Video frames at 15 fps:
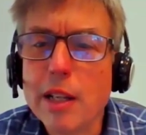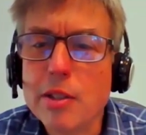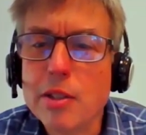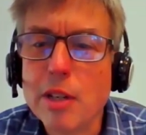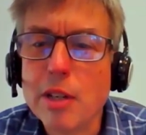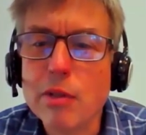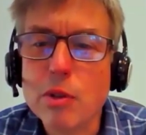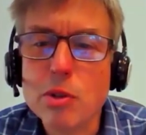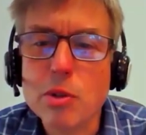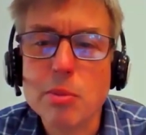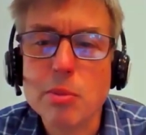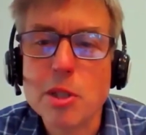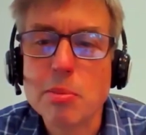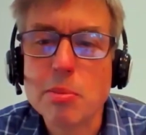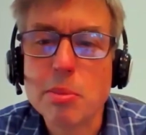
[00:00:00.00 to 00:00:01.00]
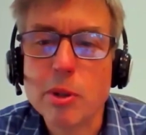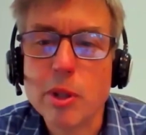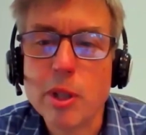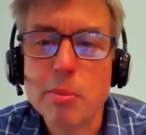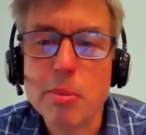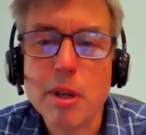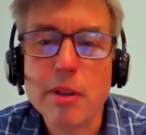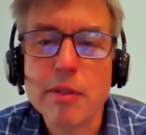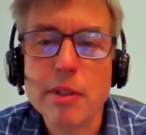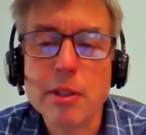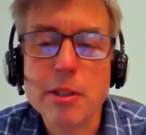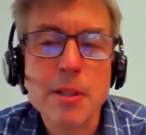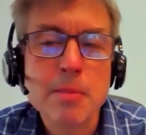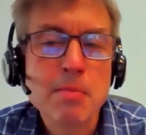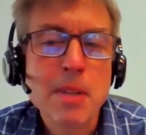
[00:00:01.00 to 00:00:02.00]
let's give you some disability
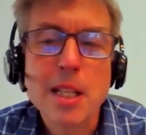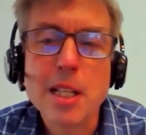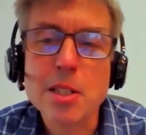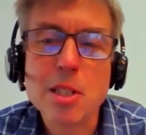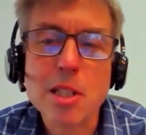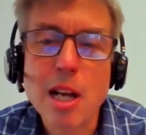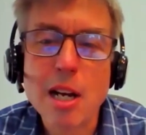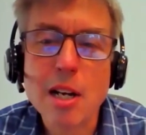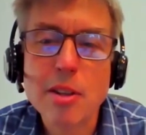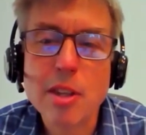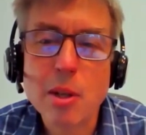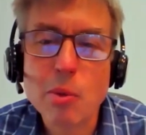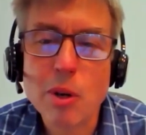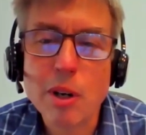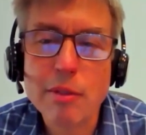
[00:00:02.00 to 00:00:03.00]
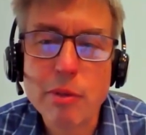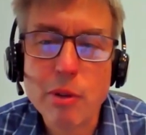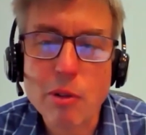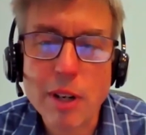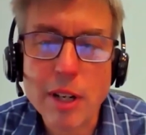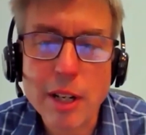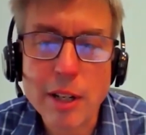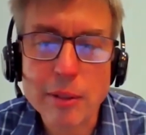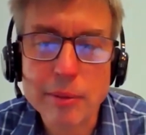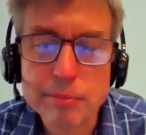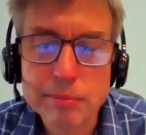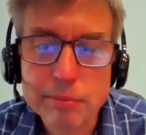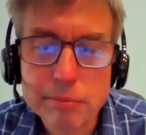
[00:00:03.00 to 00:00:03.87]
benefits. This is the kind of thing we're in for right now.